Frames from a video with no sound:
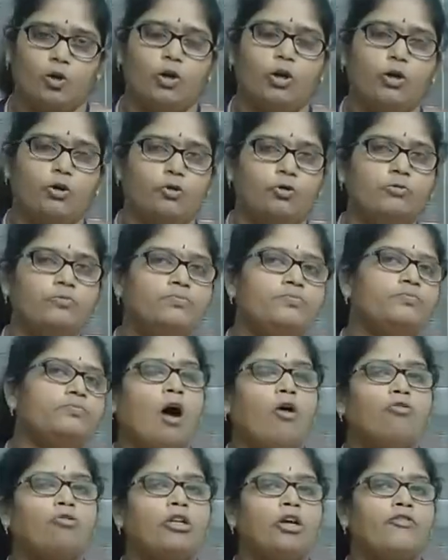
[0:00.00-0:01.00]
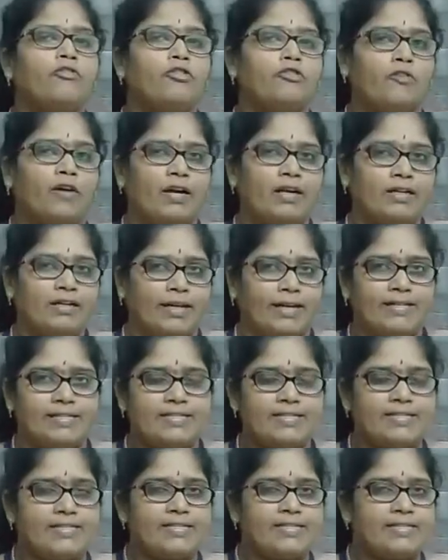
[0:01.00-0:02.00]
you, out of 12
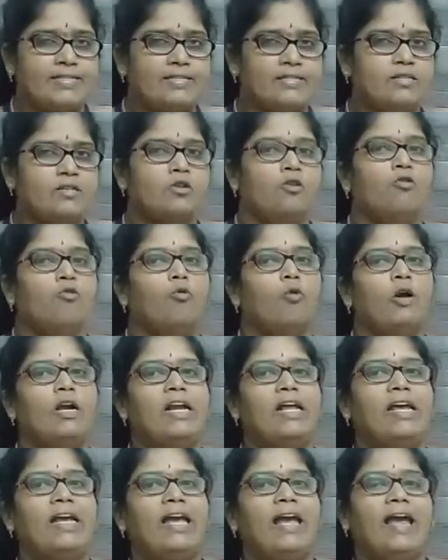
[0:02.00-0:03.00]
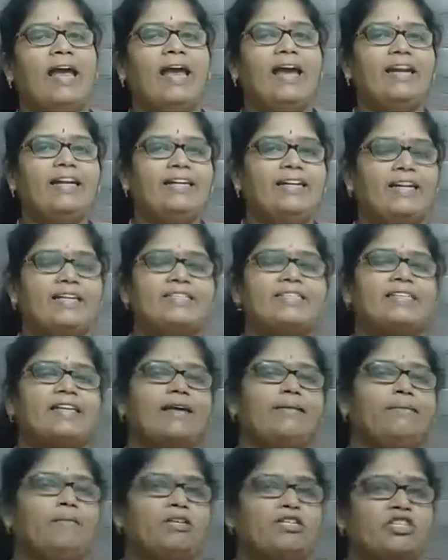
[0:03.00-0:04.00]
tense, only 8 tense
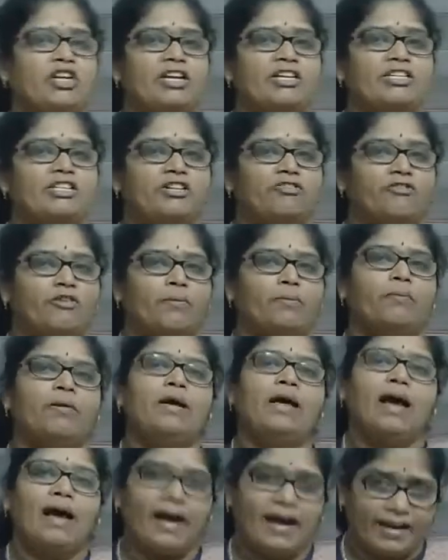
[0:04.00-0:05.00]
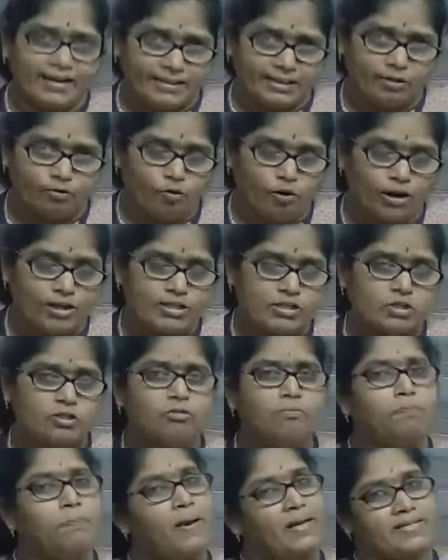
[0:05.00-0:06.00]
can be changed from active voice
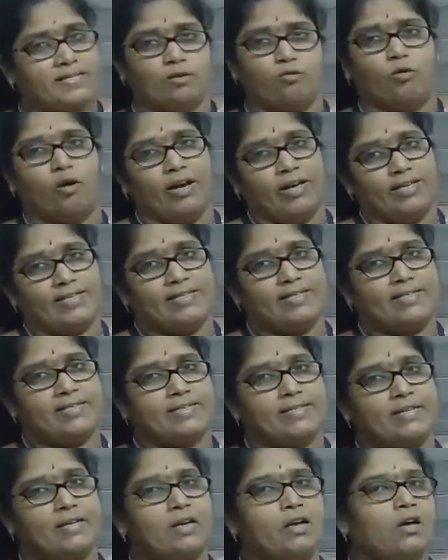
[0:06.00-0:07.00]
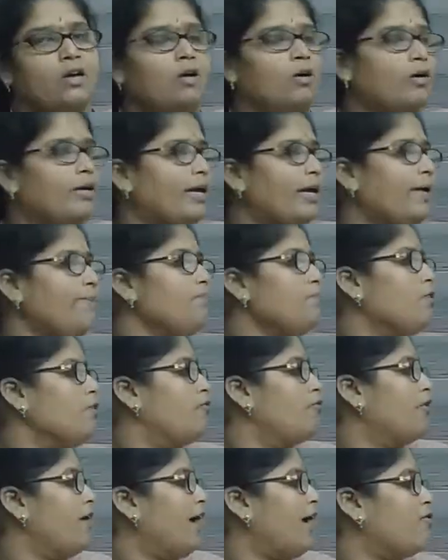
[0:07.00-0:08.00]
to passive voice. Okay,
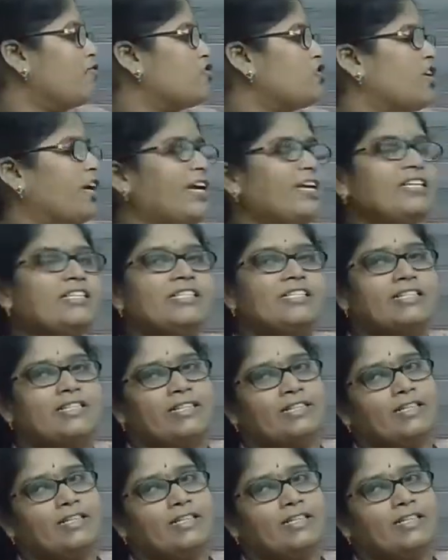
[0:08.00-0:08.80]
we have changed